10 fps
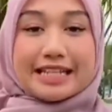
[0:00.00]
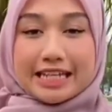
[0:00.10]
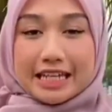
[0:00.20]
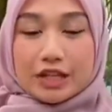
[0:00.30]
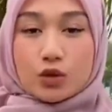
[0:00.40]

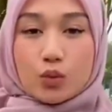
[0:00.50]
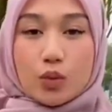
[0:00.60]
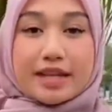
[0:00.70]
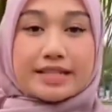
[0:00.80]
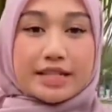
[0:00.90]

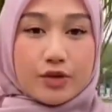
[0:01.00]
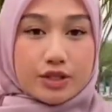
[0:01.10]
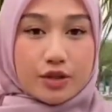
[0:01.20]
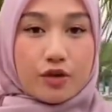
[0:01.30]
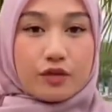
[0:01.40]

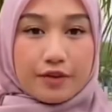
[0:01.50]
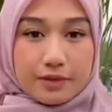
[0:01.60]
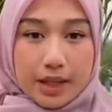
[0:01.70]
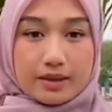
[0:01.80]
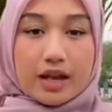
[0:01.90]

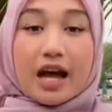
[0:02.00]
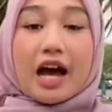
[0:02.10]
DE210059.